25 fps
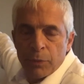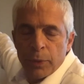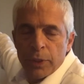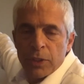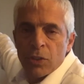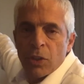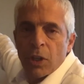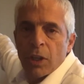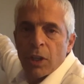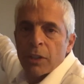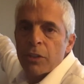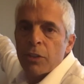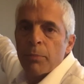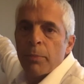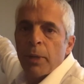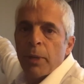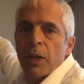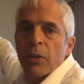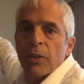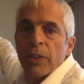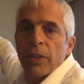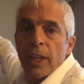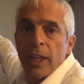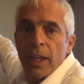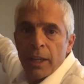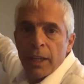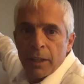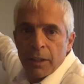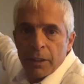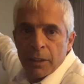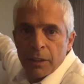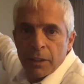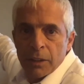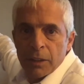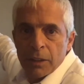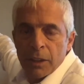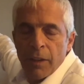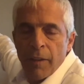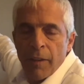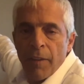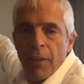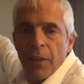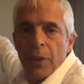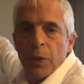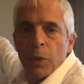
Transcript: We talked about air. We